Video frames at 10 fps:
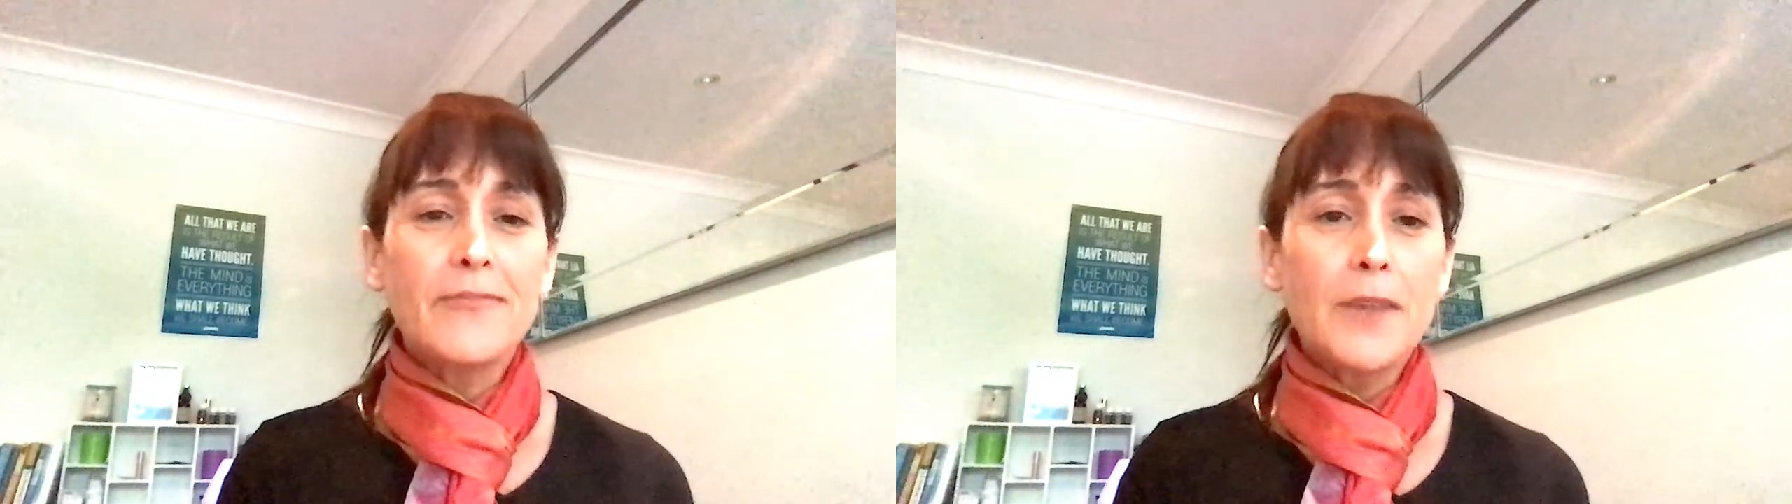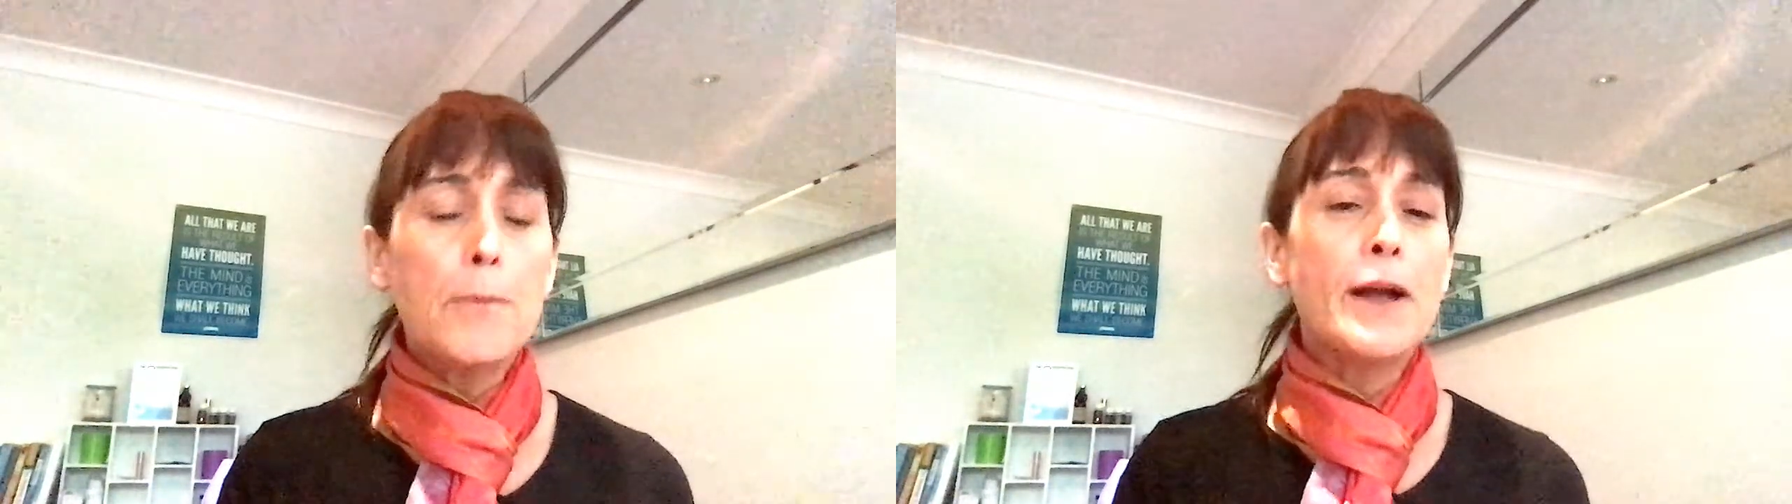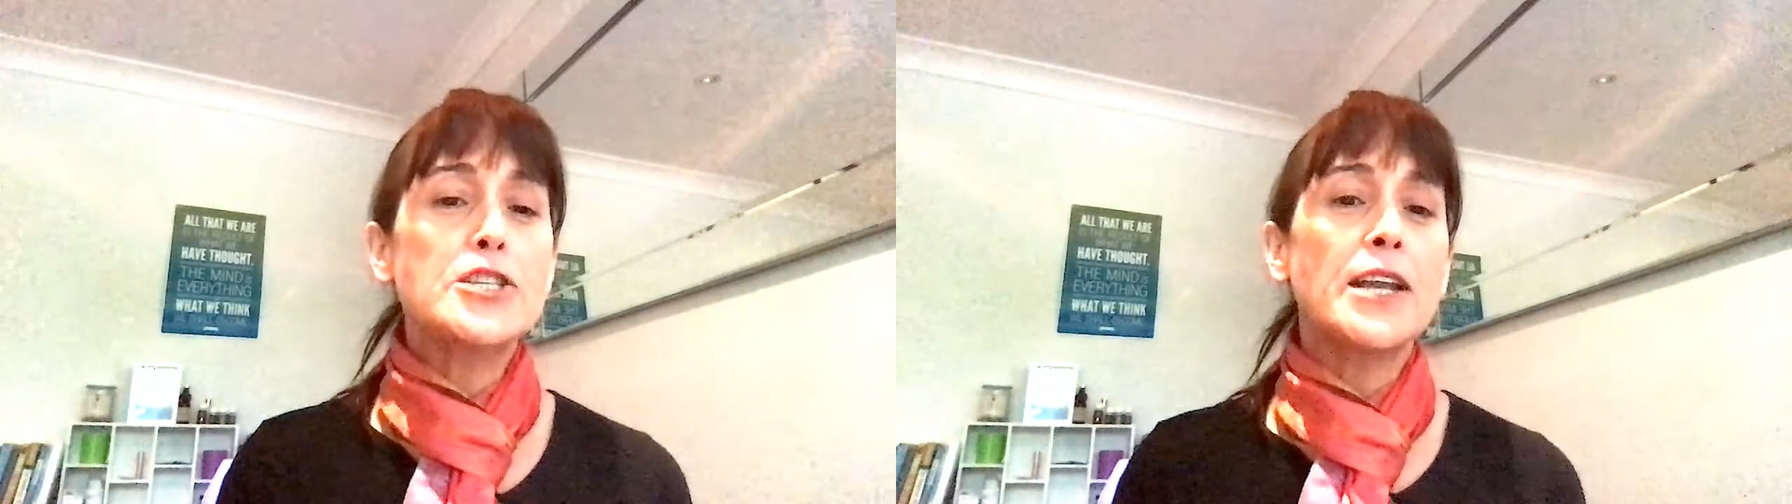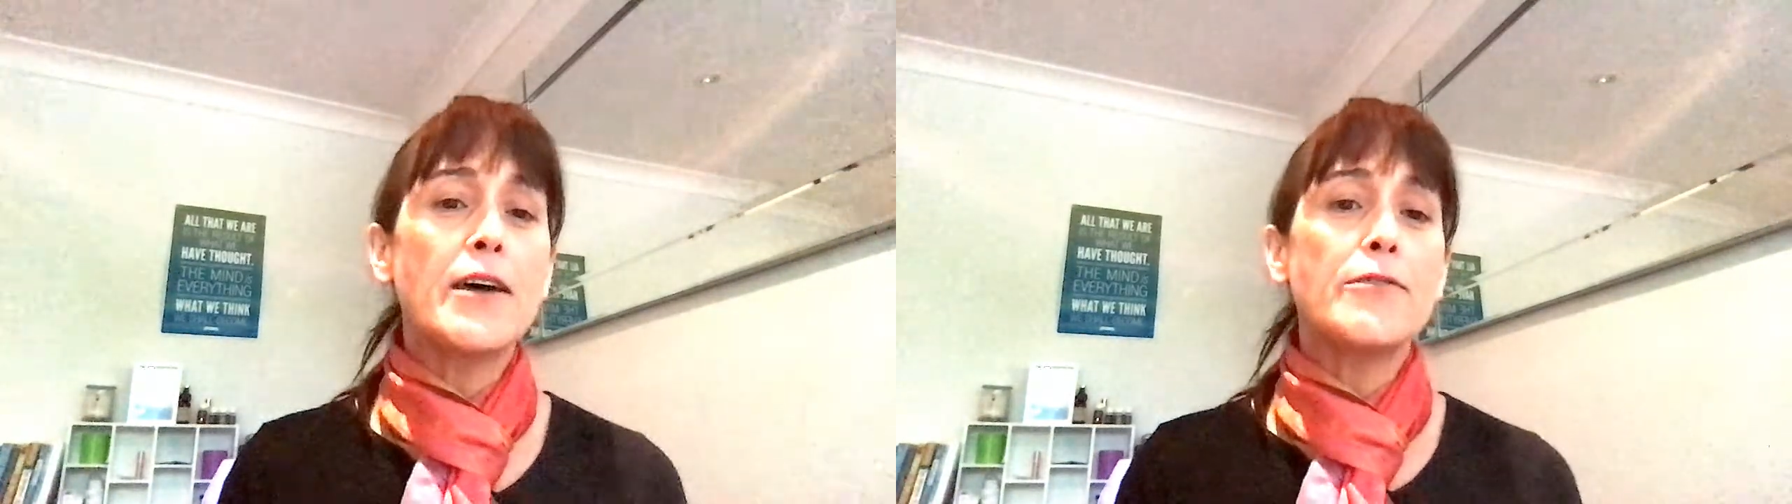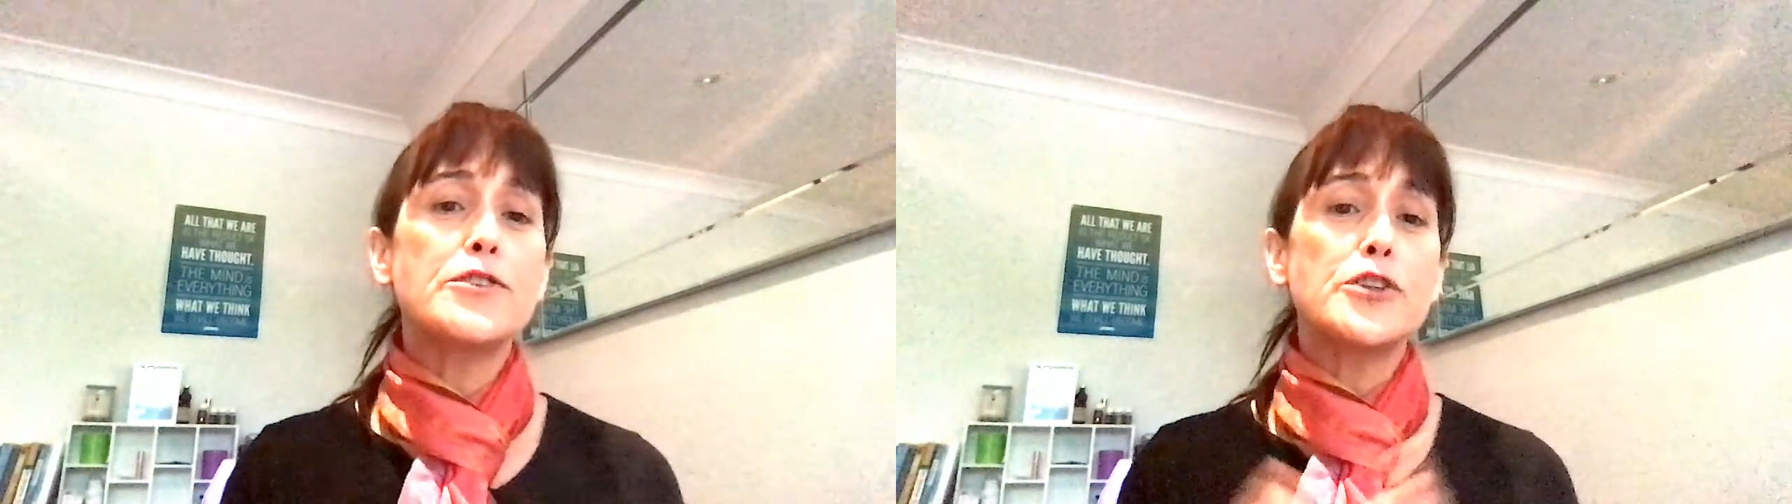Much
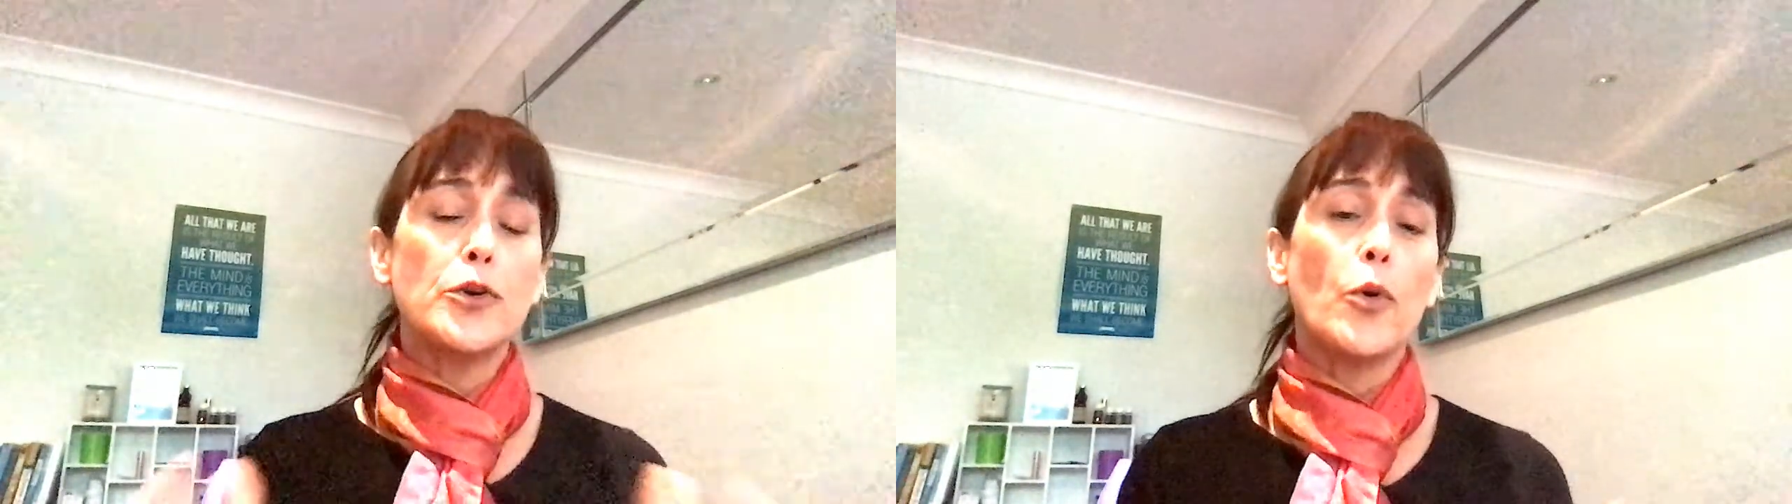love to you